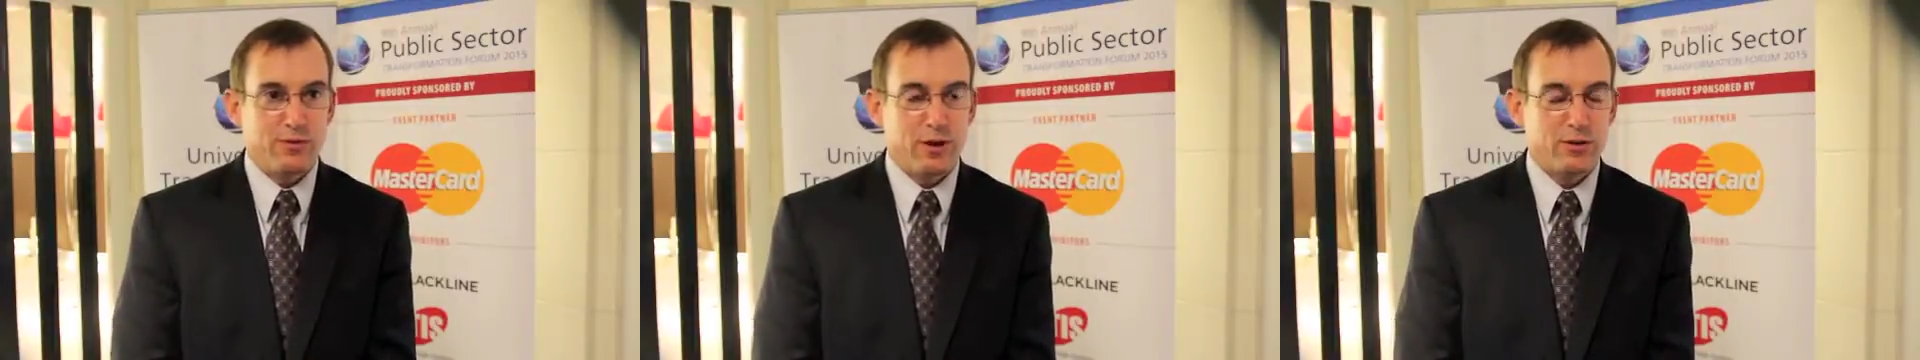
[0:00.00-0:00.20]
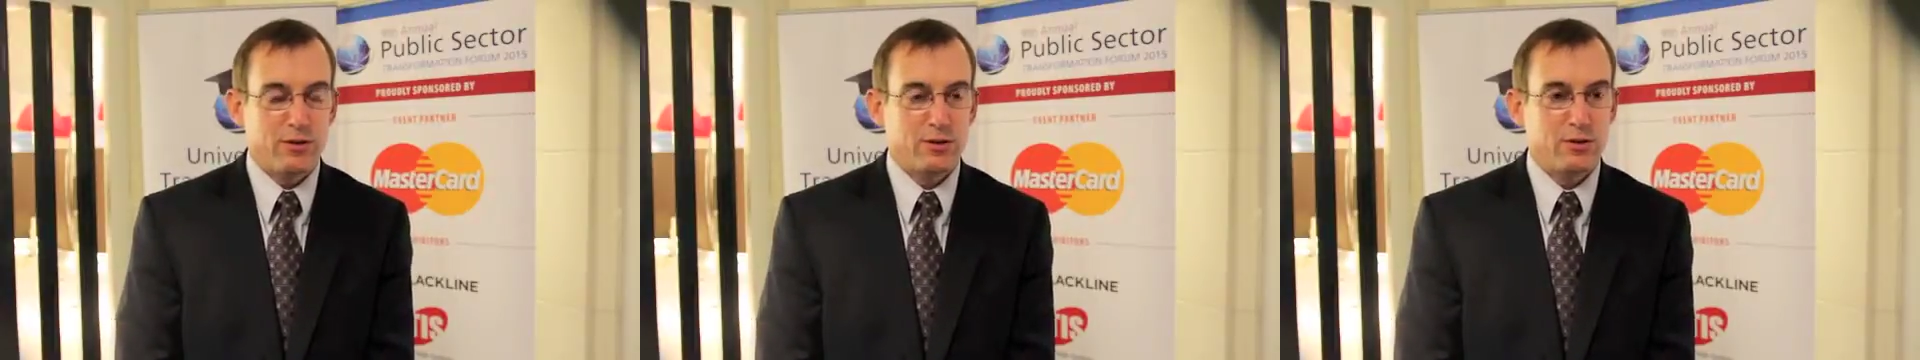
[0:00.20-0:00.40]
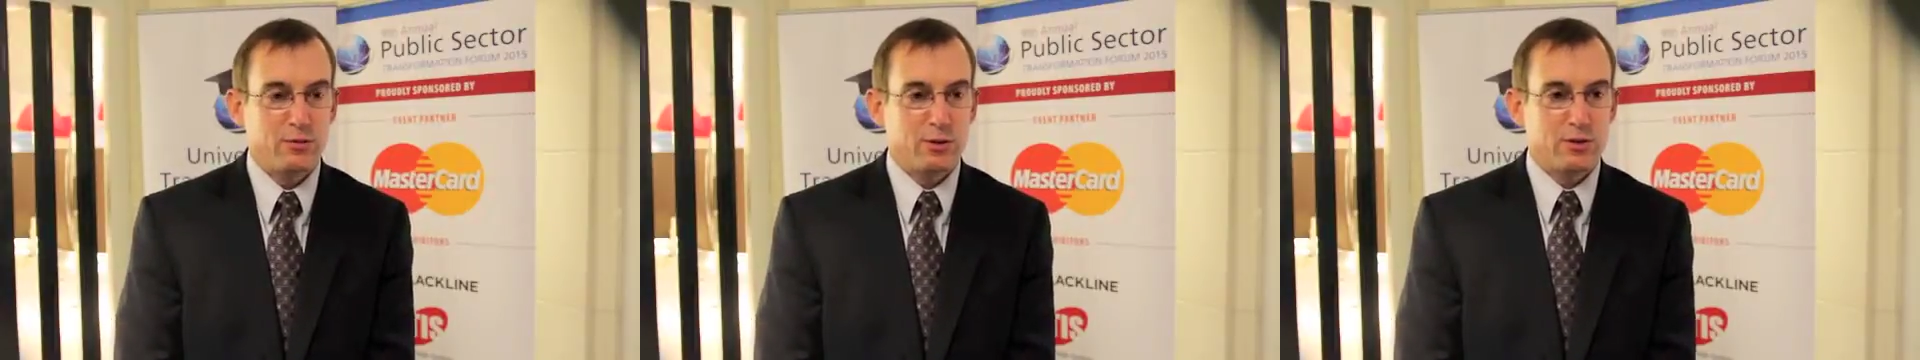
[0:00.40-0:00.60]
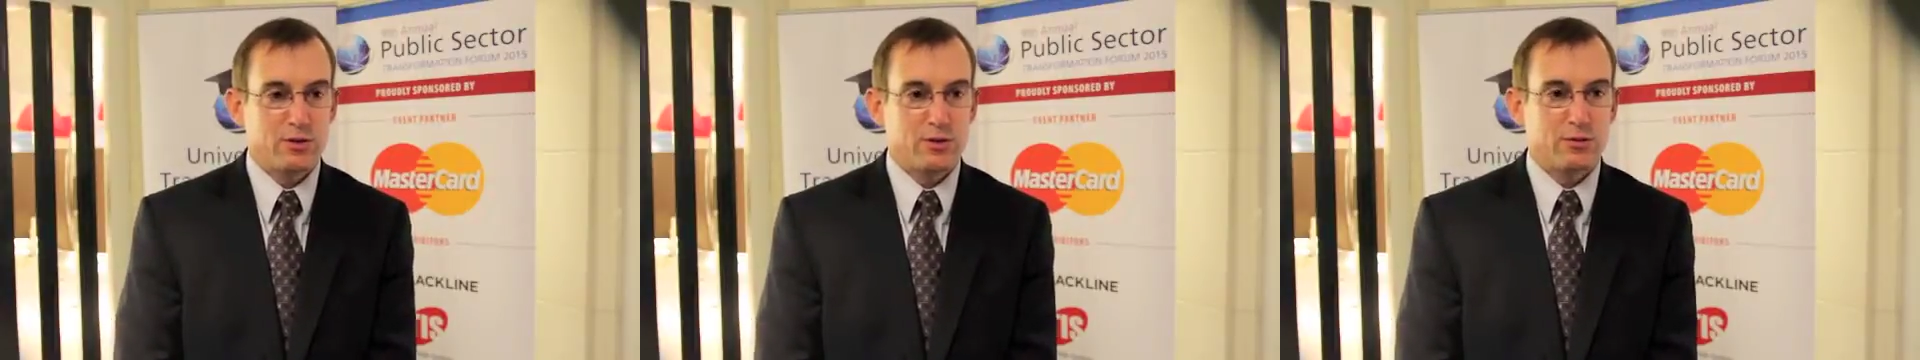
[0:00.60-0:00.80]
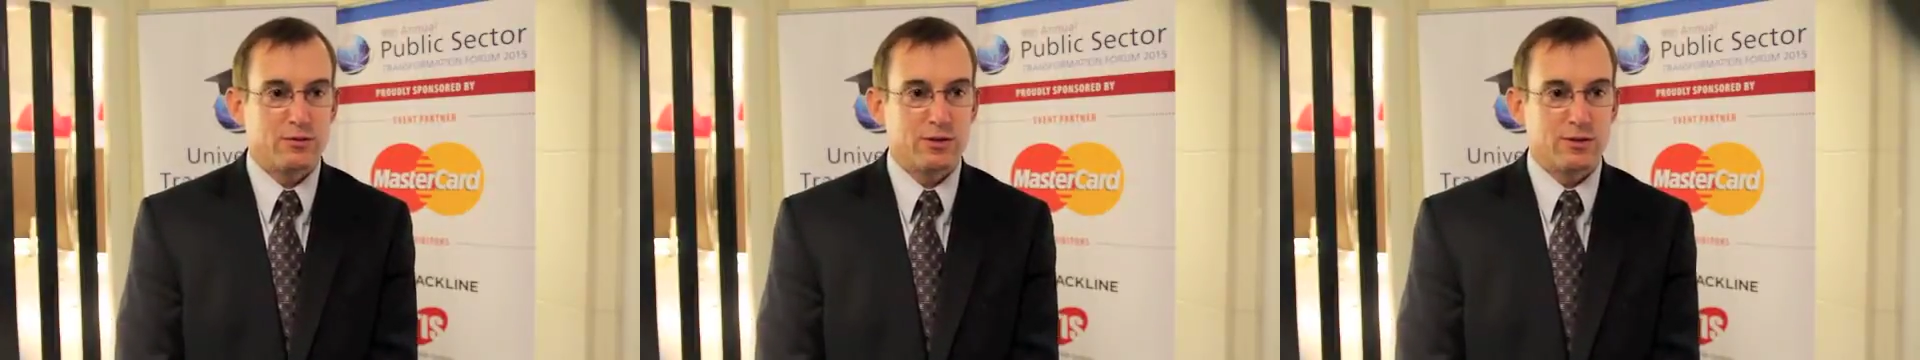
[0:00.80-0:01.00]
Health and Human
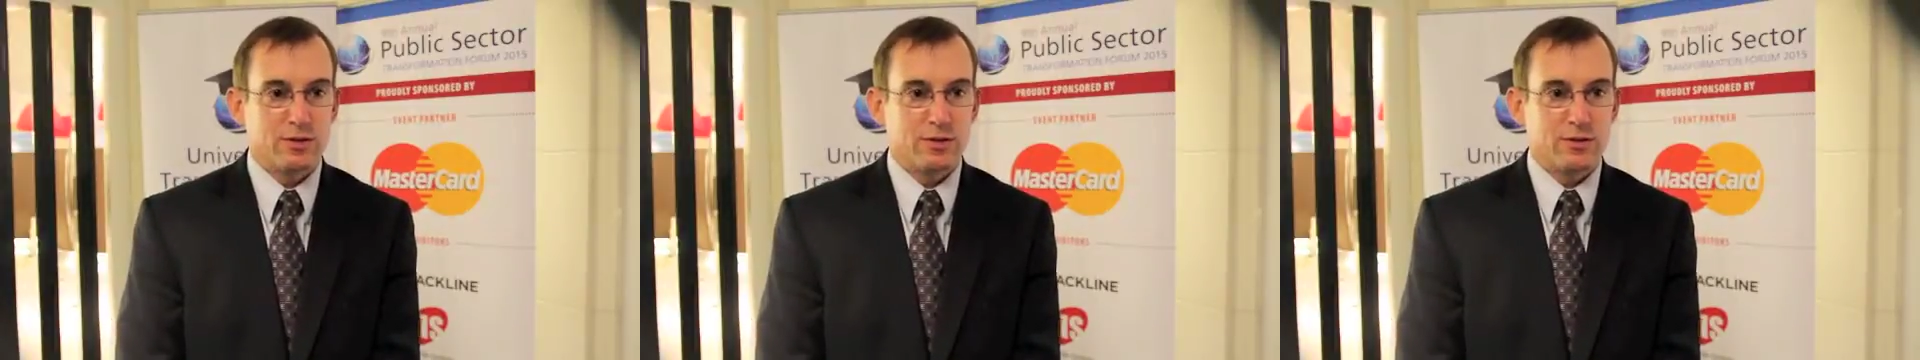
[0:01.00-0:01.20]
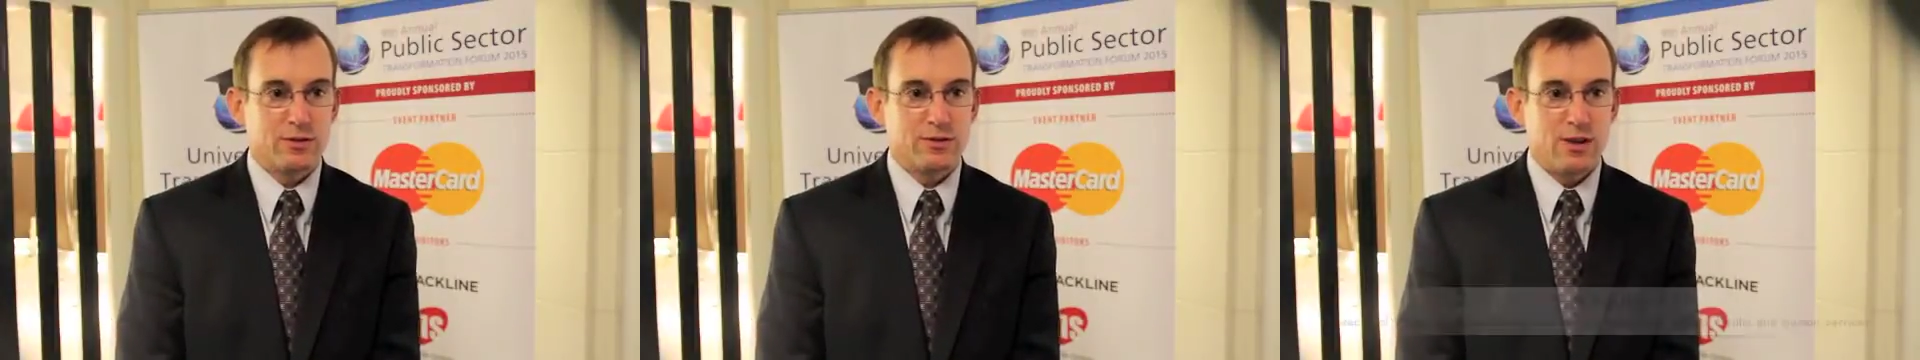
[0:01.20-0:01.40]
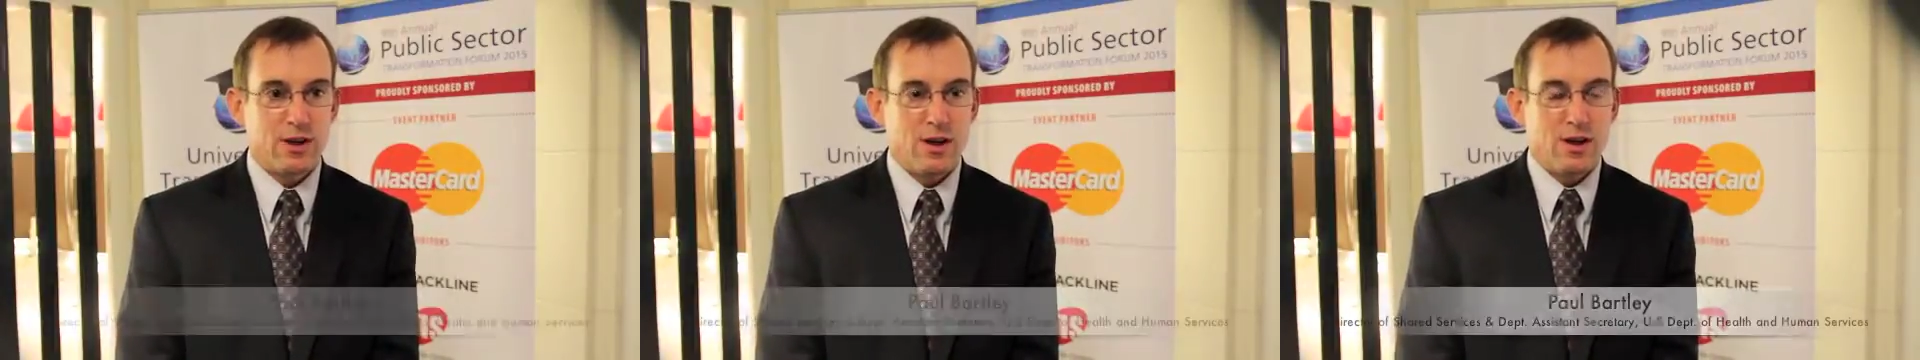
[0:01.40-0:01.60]
Services.